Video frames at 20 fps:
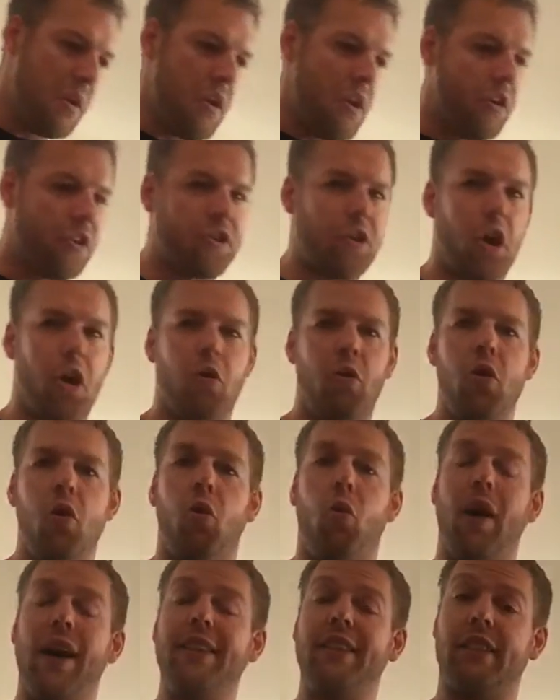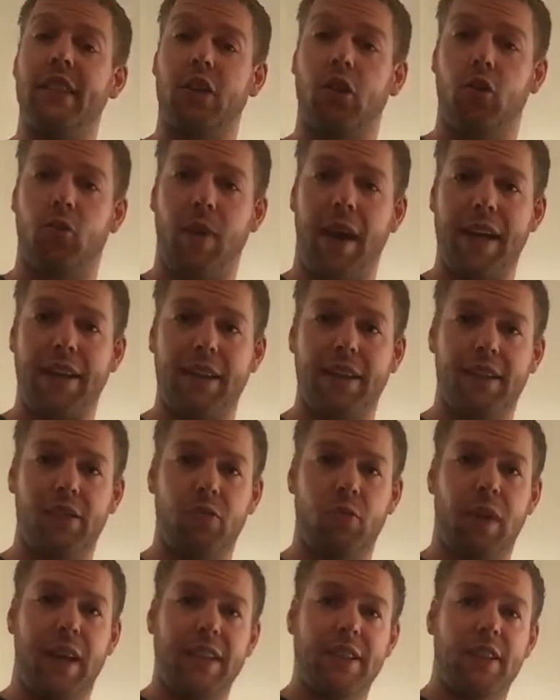So ways to correct this,
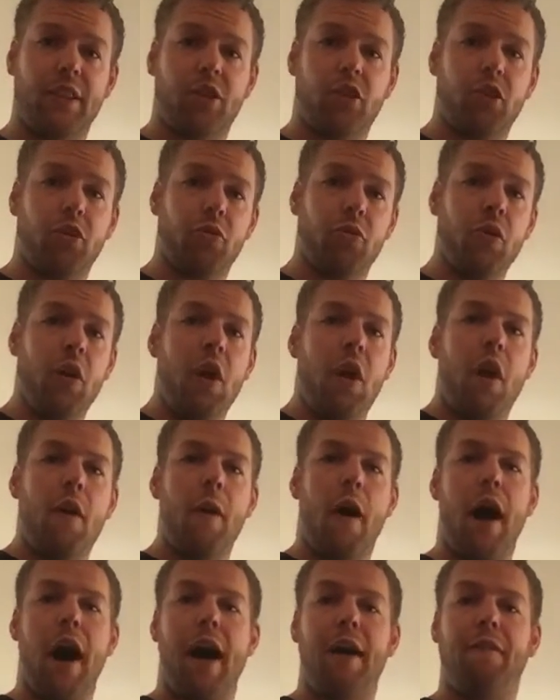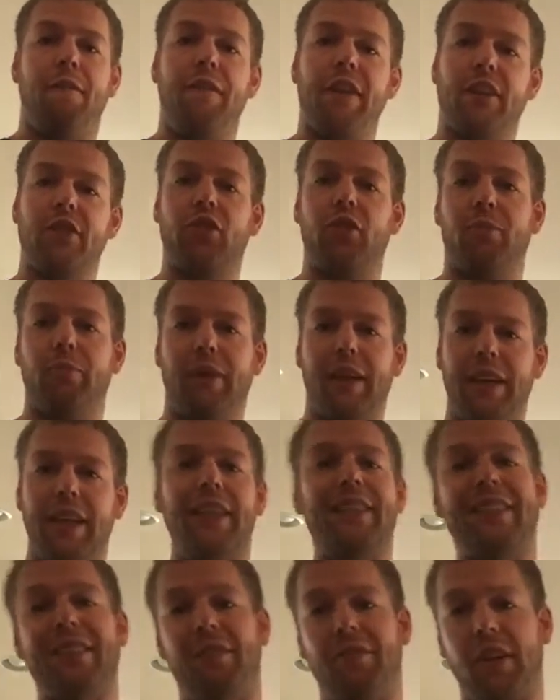ways to fix your butt
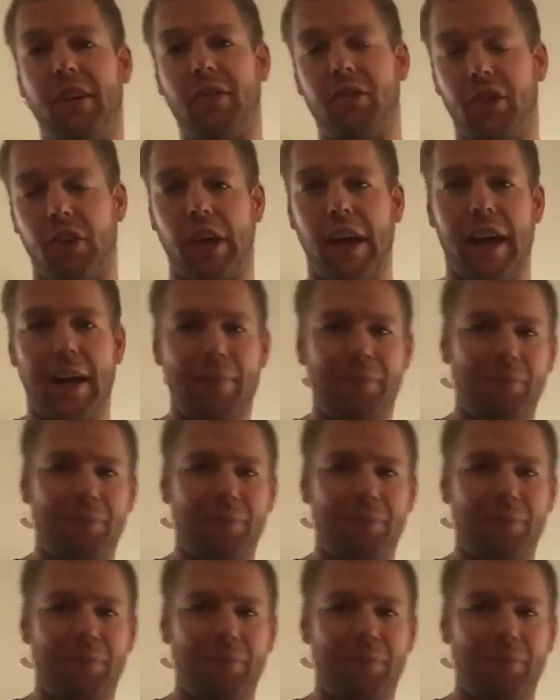to fix your gut: